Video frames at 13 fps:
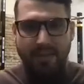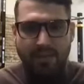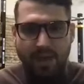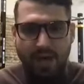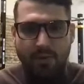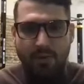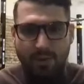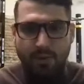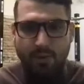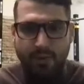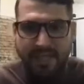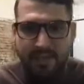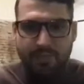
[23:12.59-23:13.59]
You know,
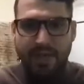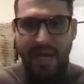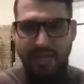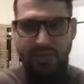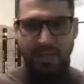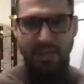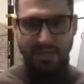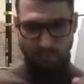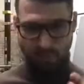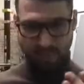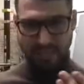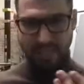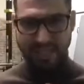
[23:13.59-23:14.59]
we actually
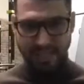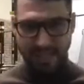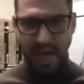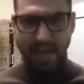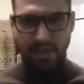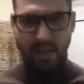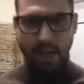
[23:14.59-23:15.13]
need that.